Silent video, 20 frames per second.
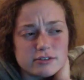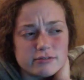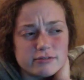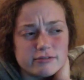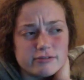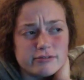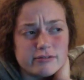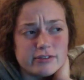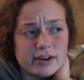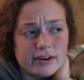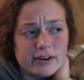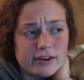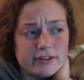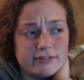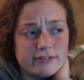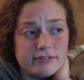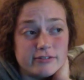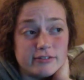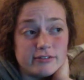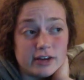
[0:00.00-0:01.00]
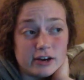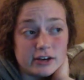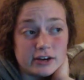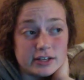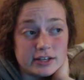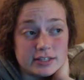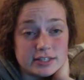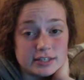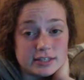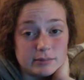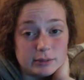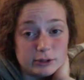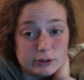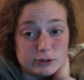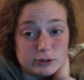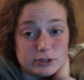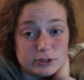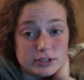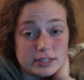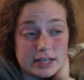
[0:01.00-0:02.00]
very, very similar
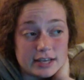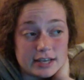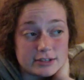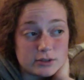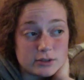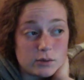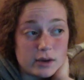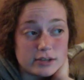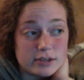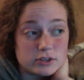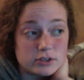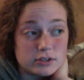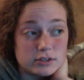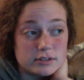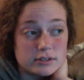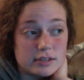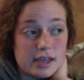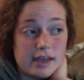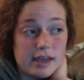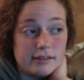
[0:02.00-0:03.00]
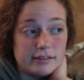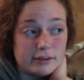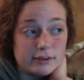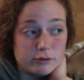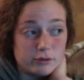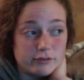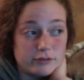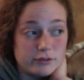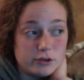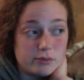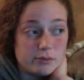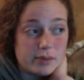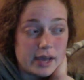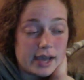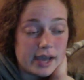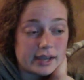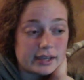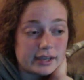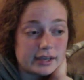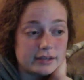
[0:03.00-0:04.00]
to test questions and the review
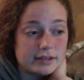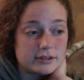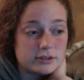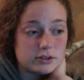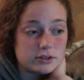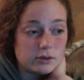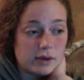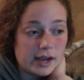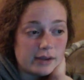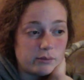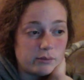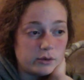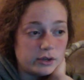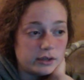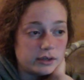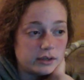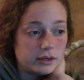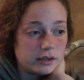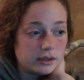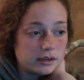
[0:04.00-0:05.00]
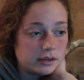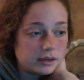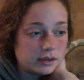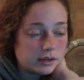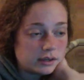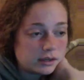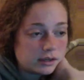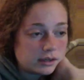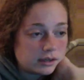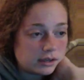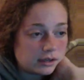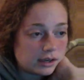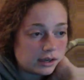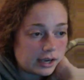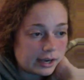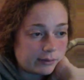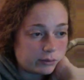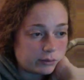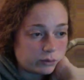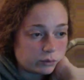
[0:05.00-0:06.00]
packet. So I would
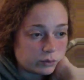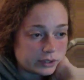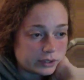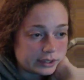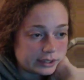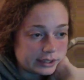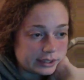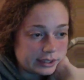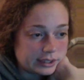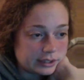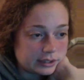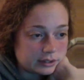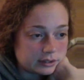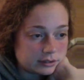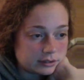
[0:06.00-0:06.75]
really